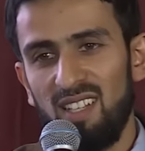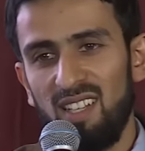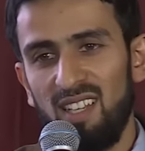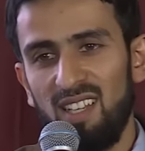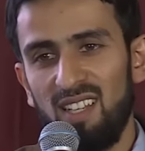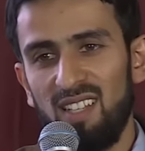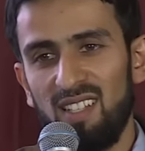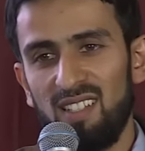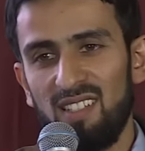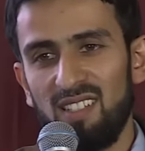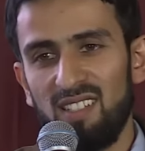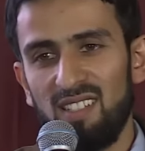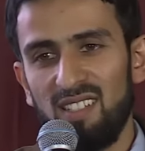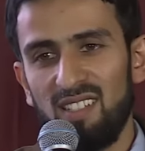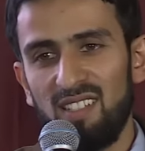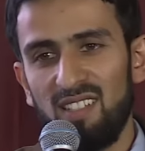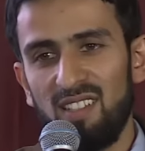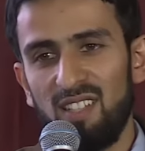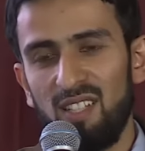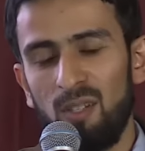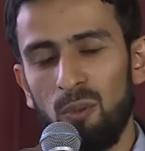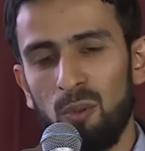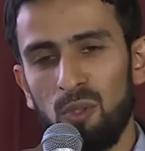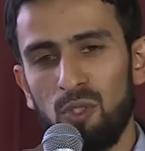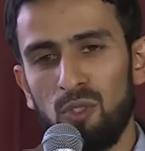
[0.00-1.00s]
And
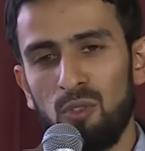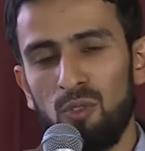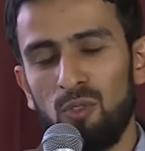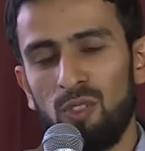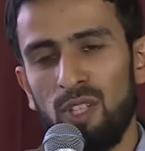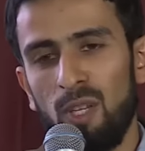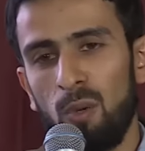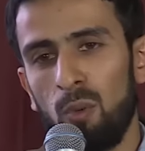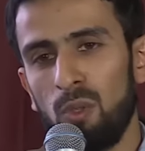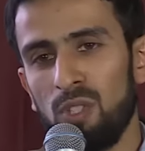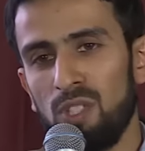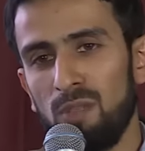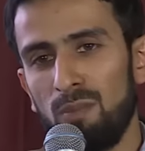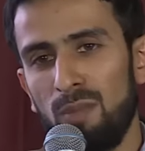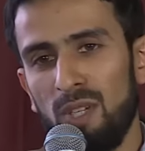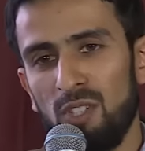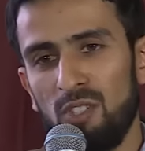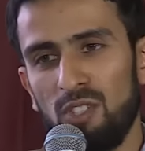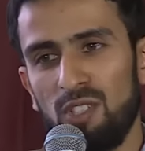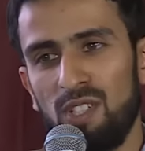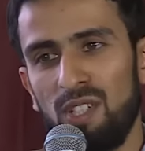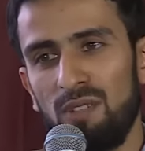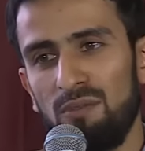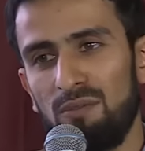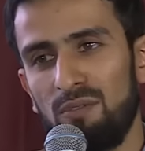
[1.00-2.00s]
there wasn't
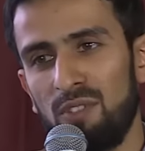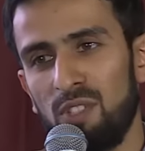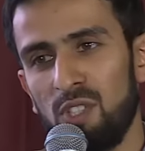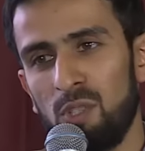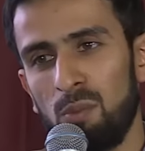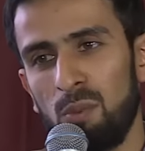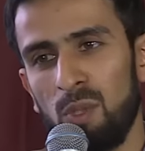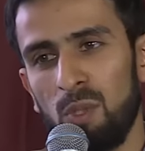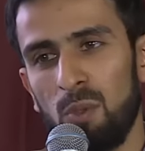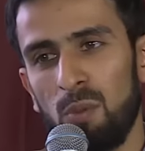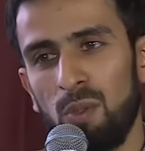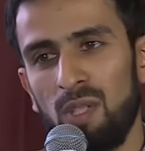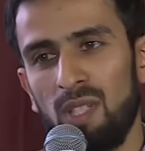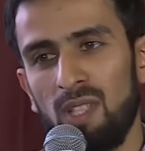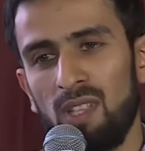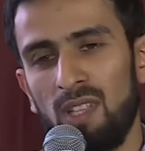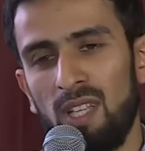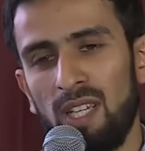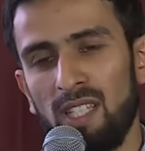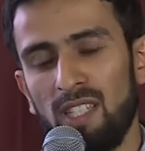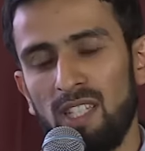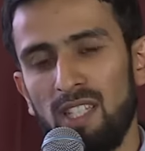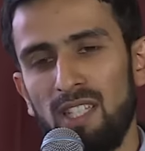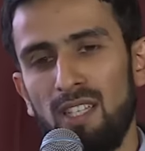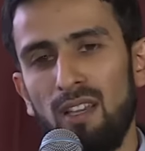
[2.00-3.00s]
much difference
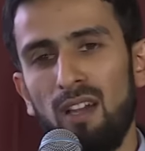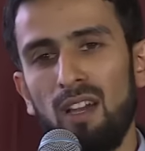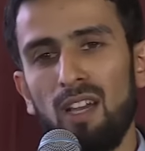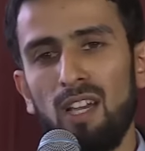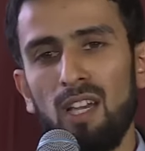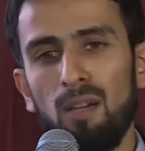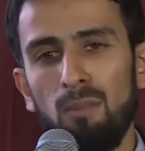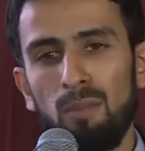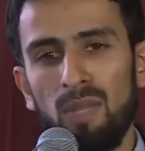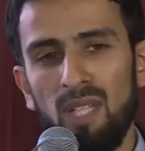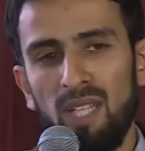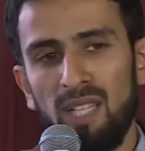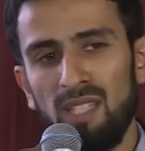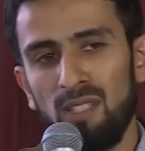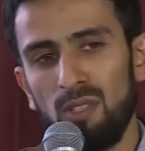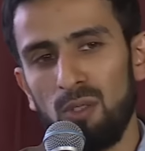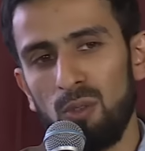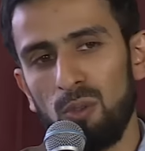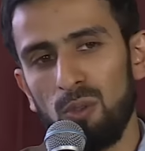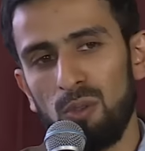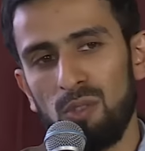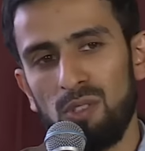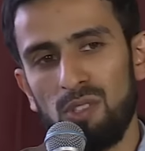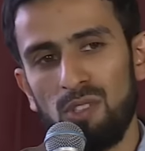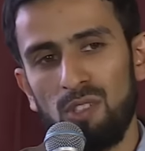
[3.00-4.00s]
between like the younger
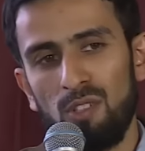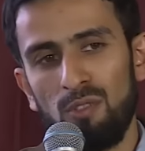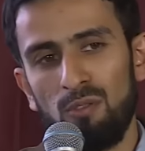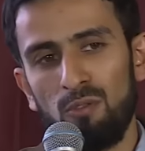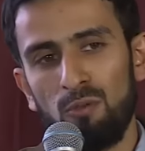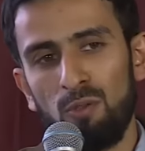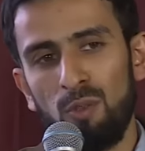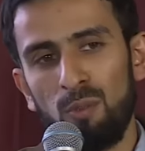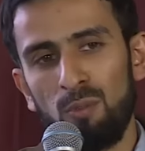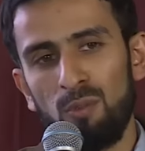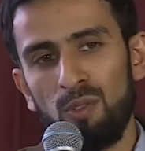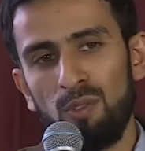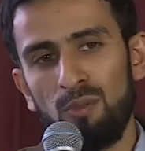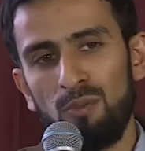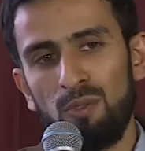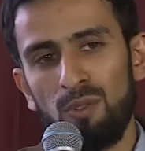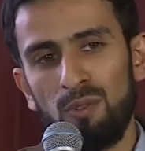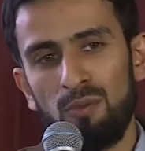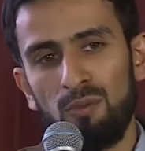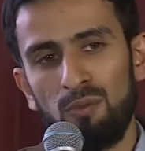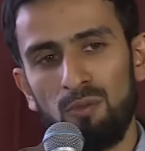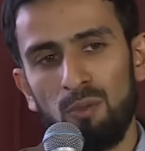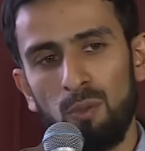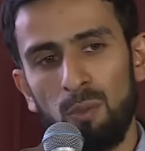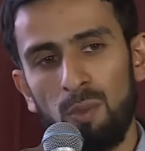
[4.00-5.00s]
millennials from
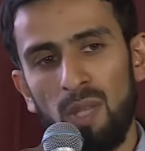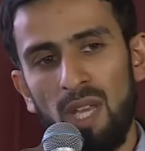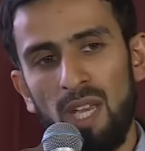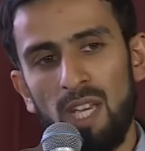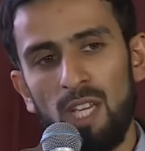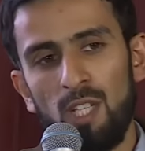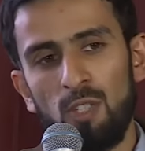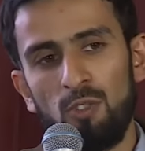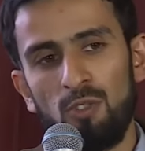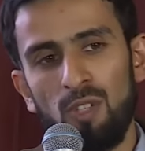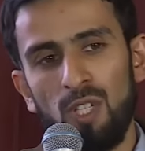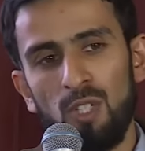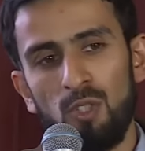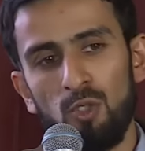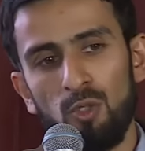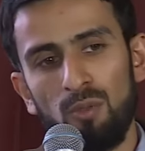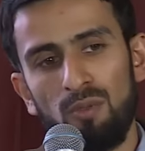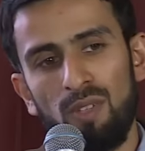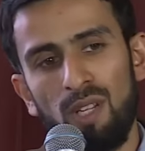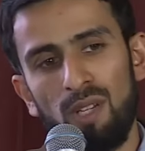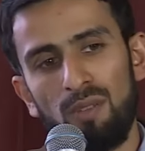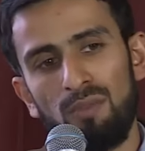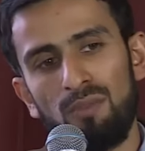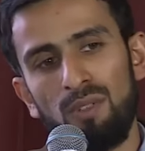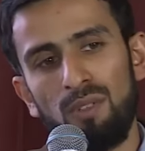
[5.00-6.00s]
the age range
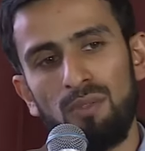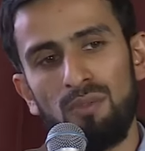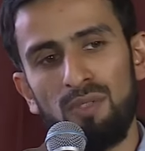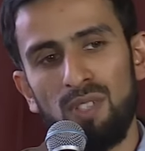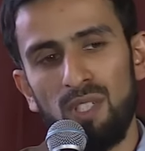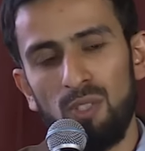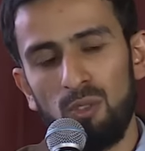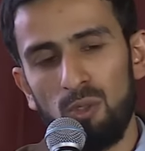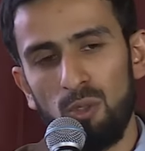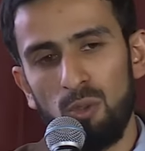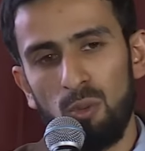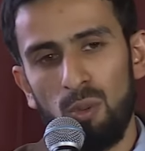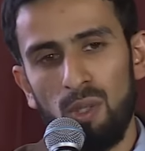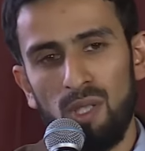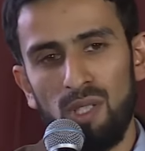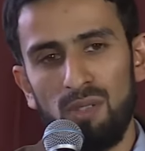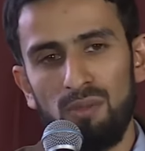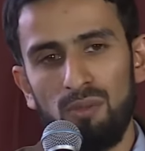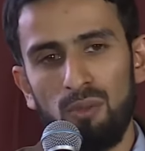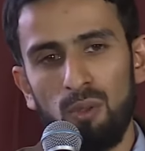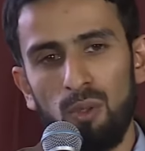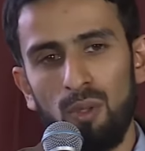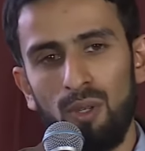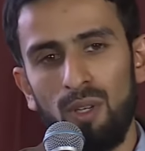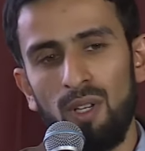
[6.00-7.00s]
of like 15 to
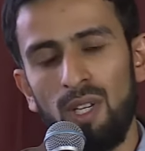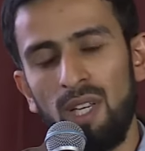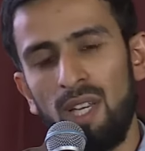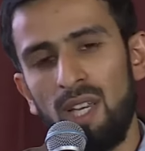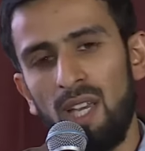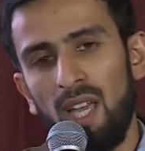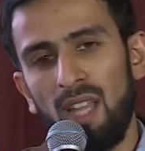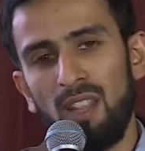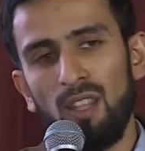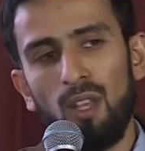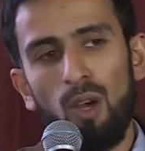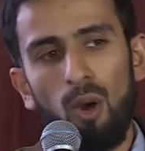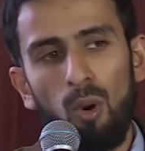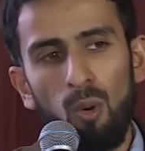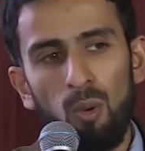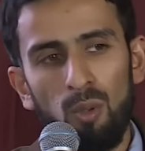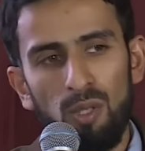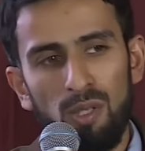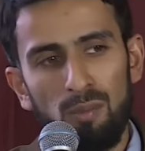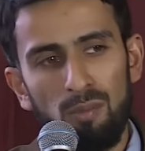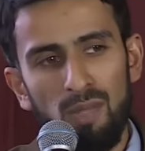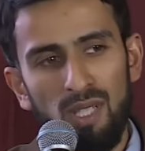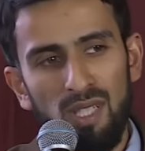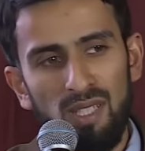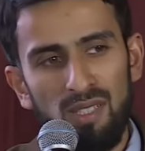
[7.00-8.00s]
24 and the
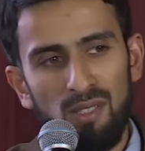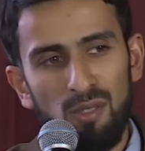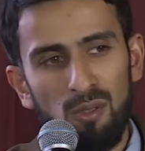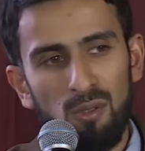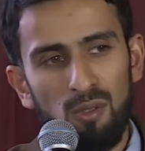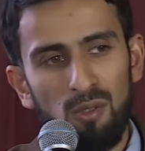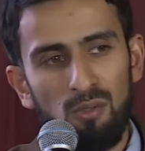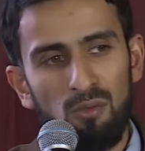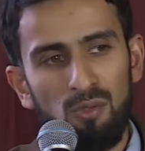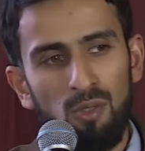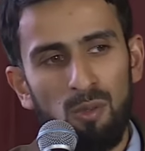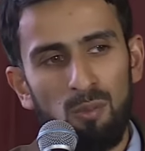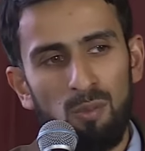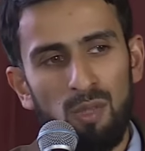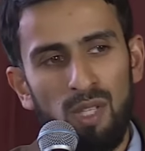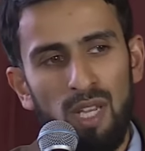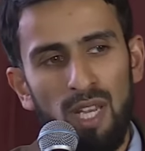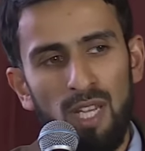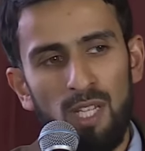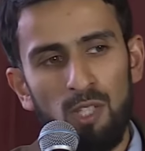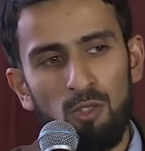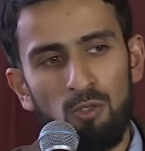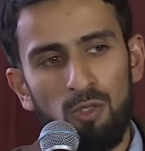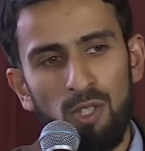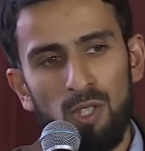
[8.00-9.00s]
older millennials from
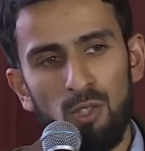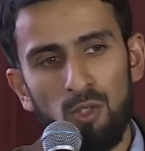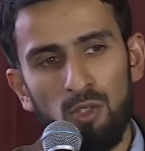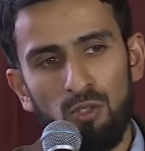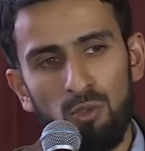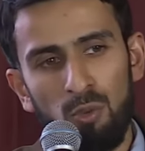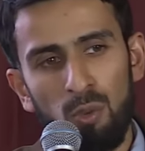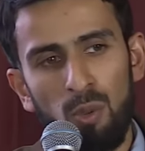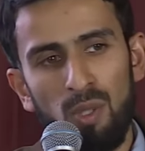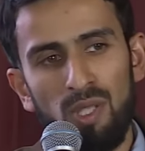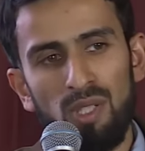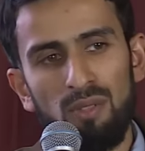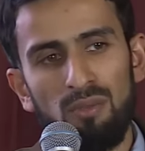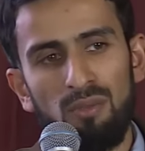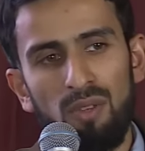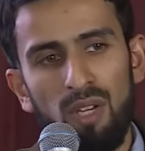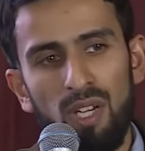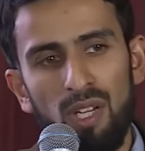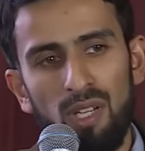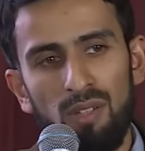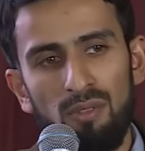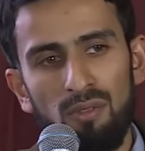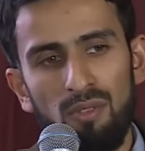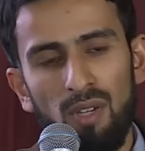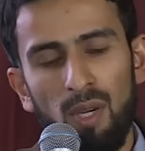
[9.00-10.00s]
the age range of
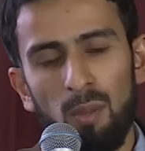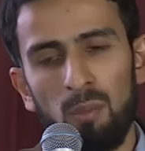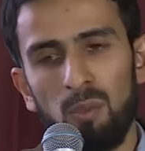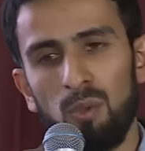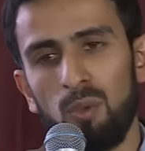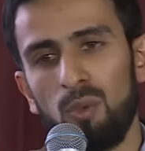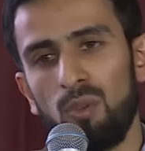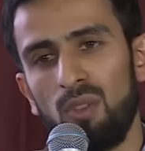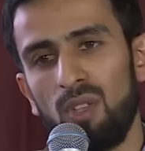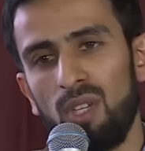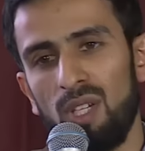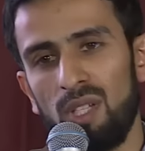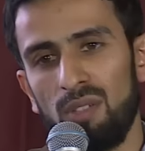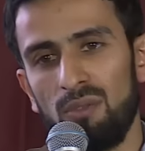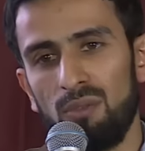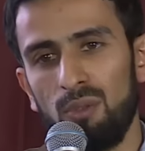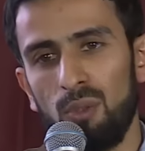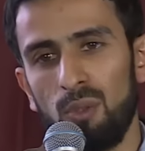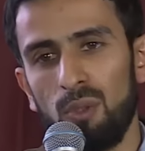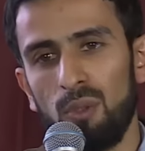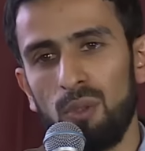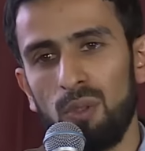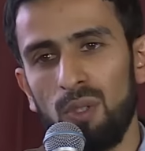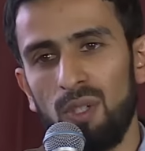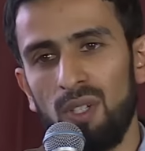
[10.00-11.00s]
25 up to
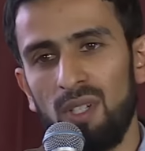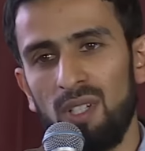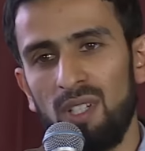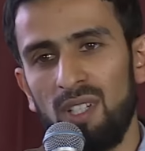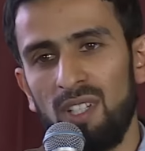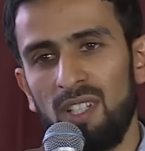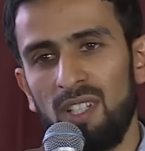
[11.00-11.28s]
34.